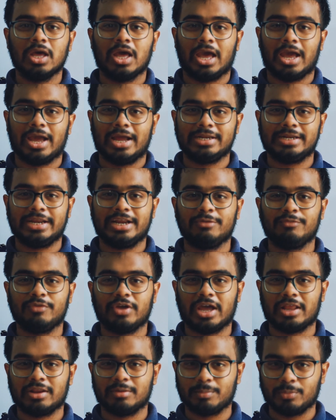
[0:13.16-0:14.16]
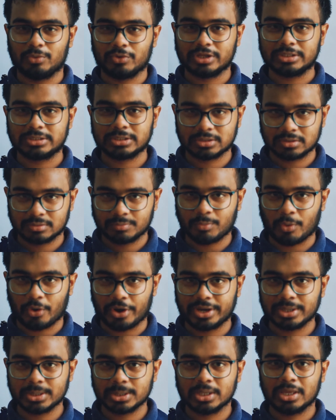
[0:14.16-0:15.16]
And there will be a bonus
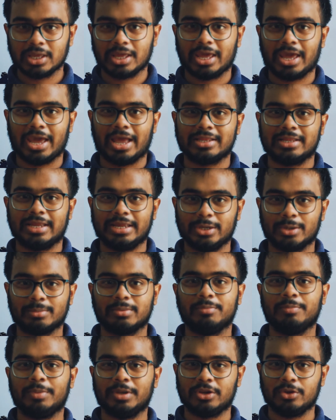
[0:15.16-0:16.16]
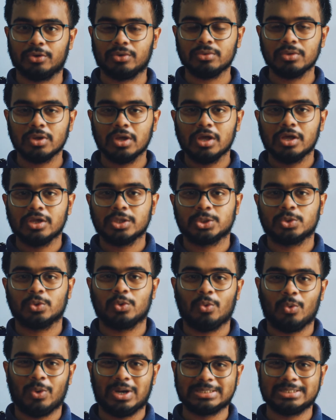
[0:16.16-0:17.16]
point at the end of the video.
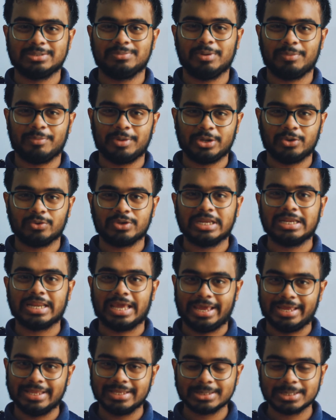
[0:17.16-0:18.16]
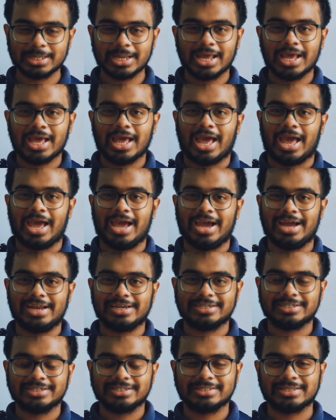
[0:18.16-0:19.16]
So watch the video till the end
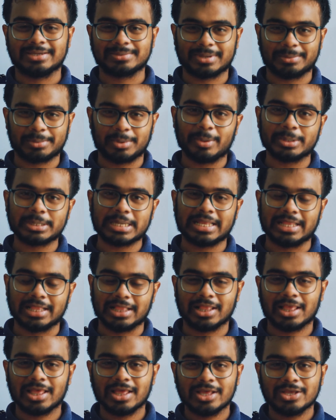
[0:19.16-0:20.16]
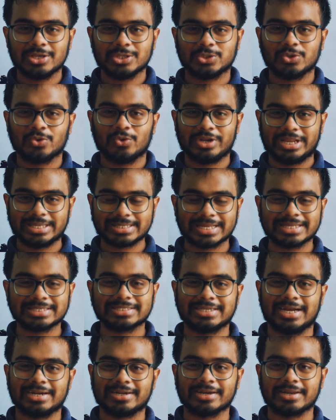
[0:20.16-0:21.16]
and subscribe to my channel. So let's get
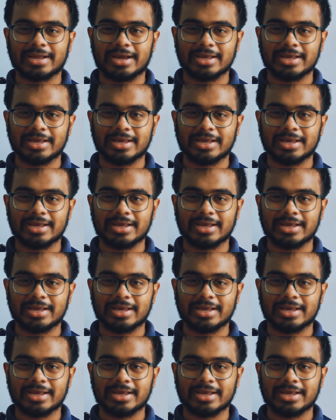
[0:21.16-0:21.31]
started,